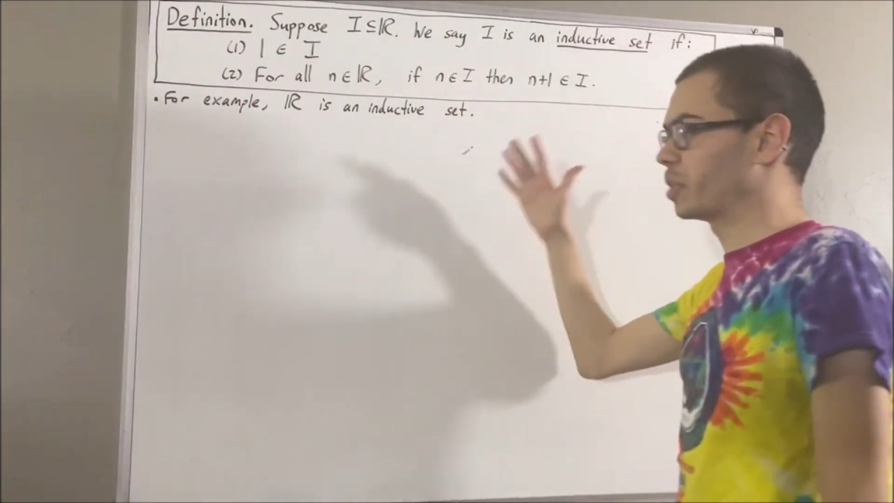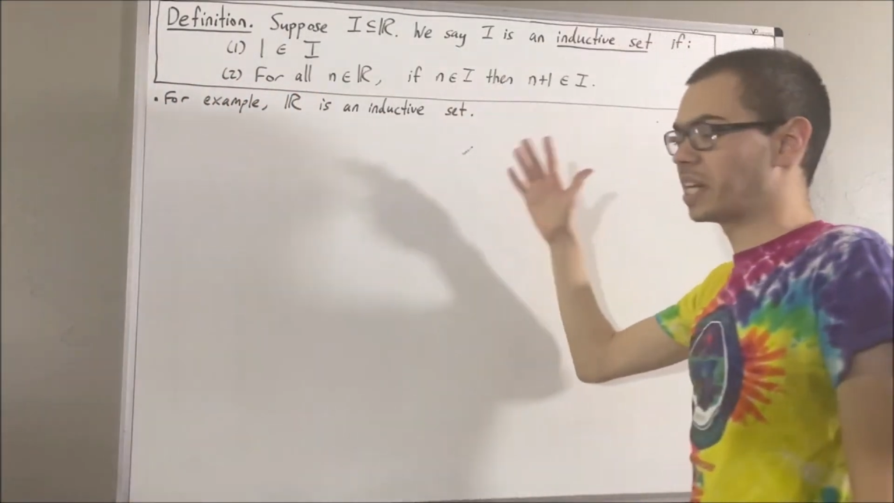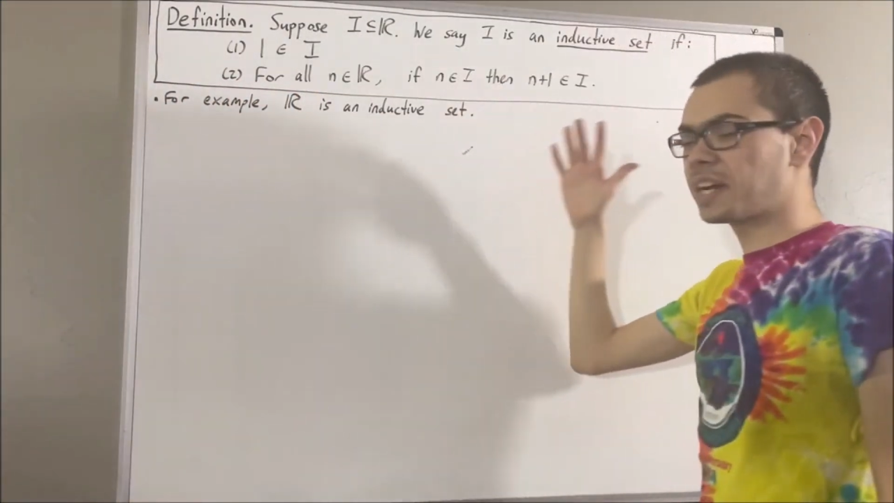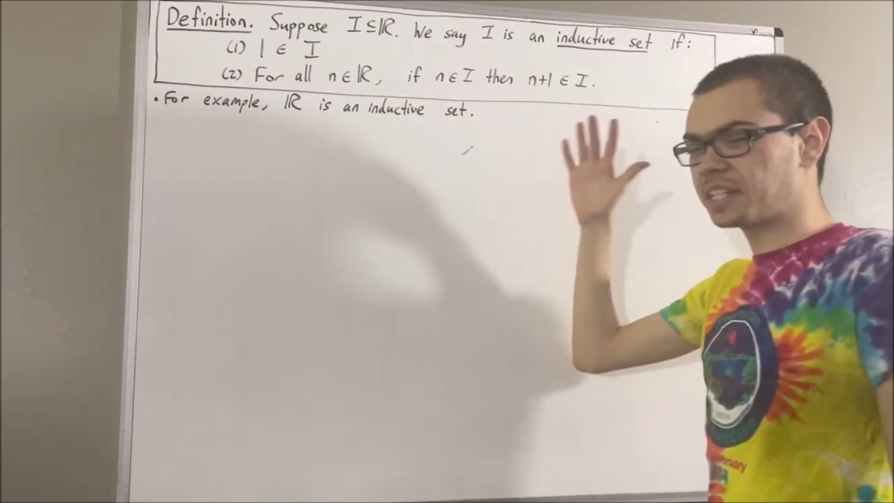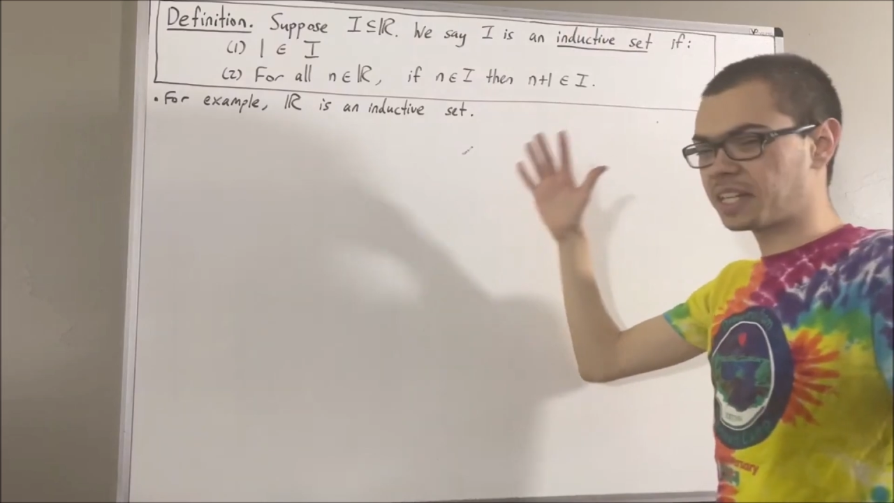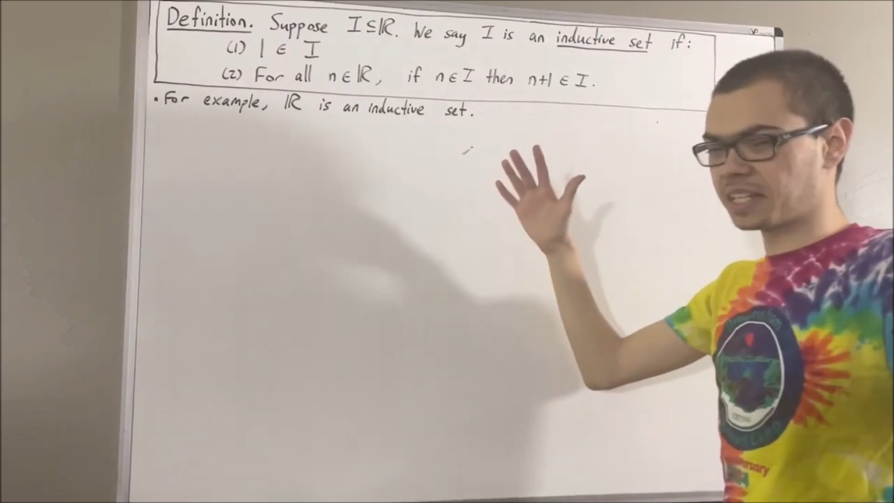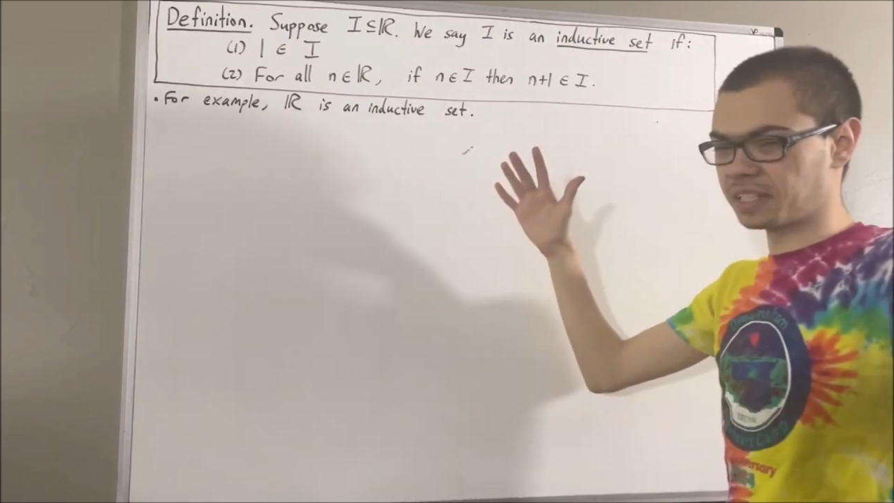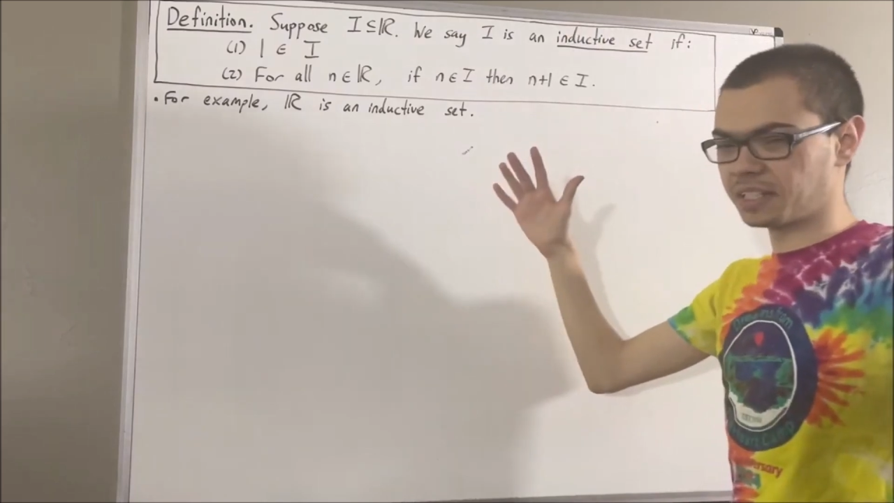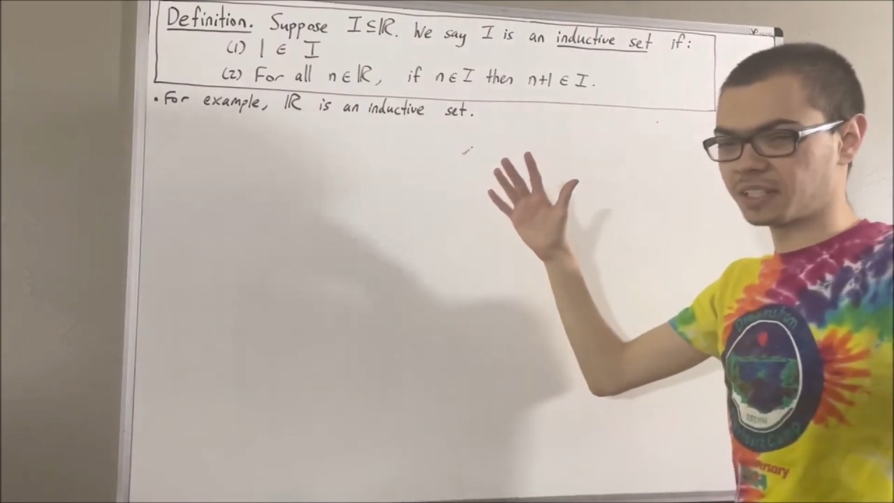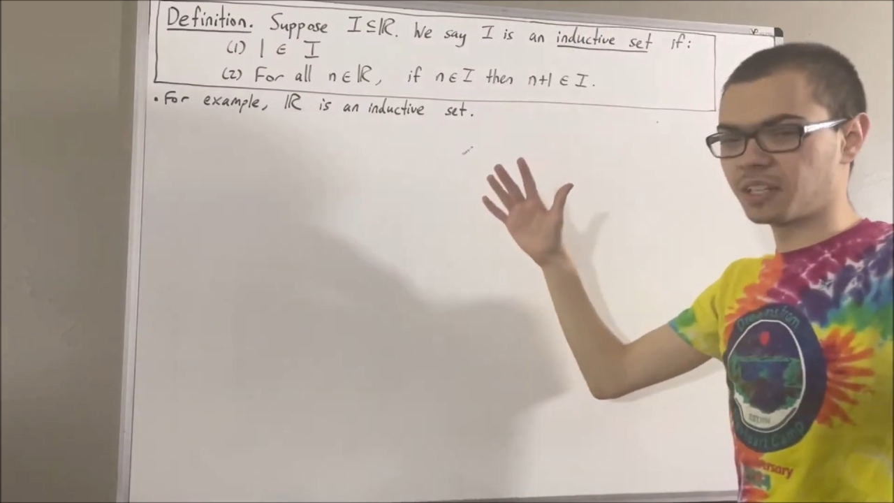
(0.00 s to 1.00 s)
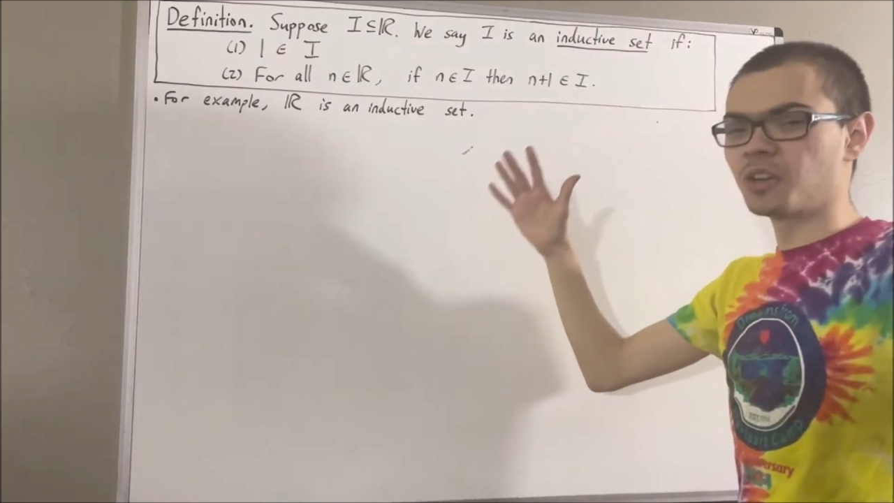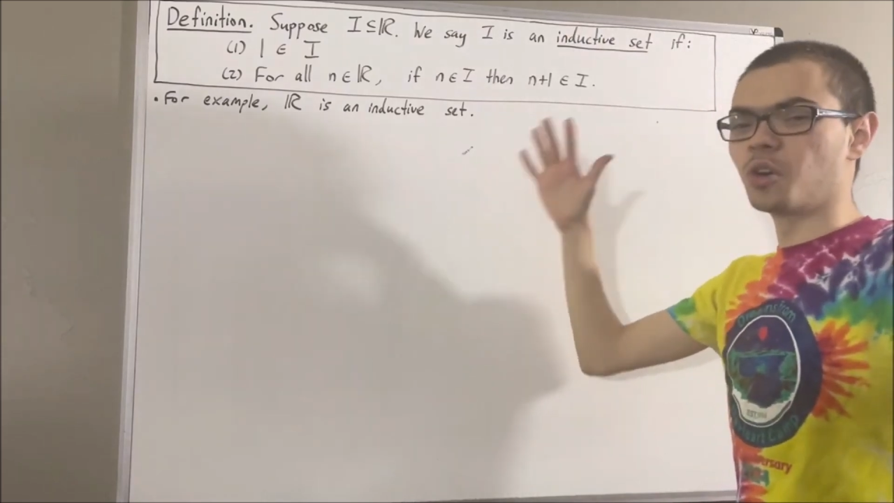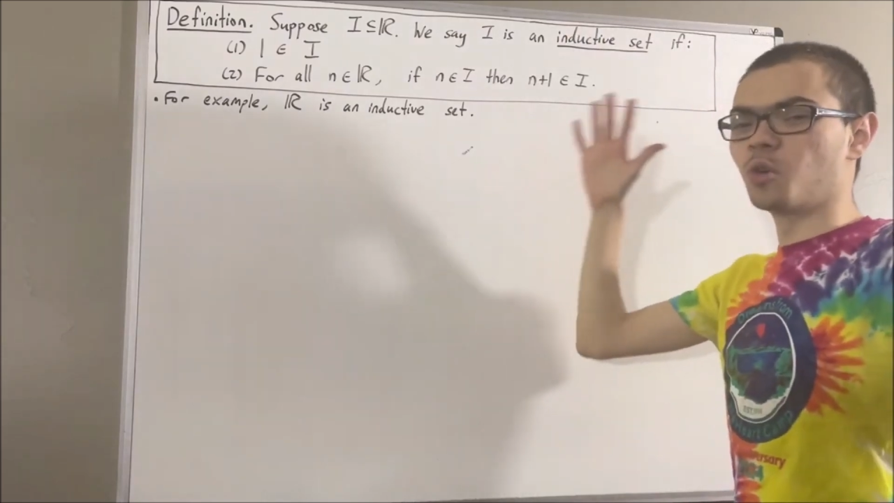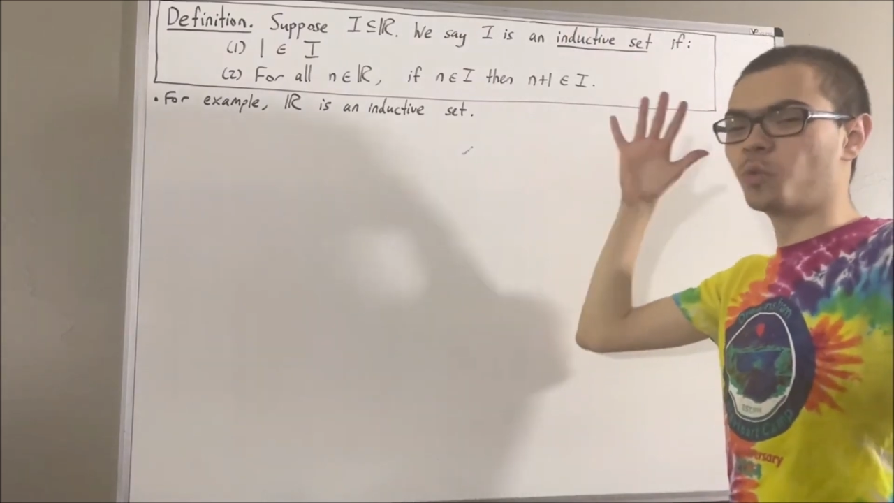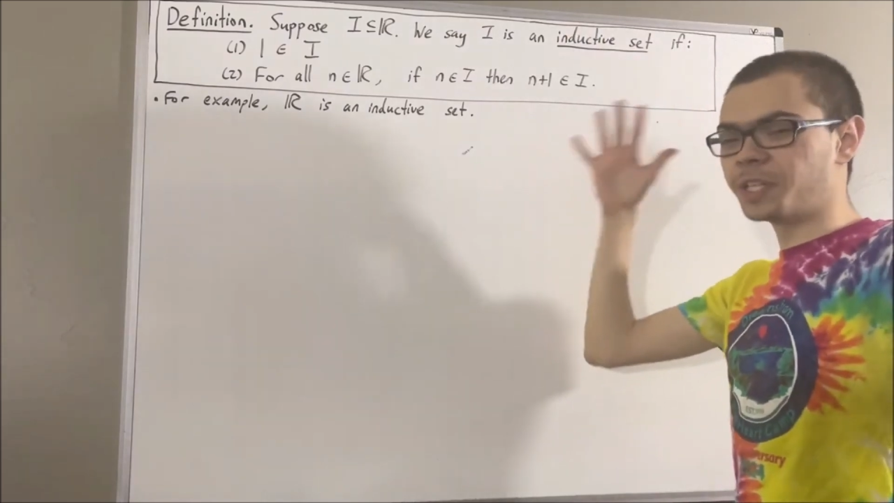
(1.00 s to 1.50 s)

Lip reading: the idea is, we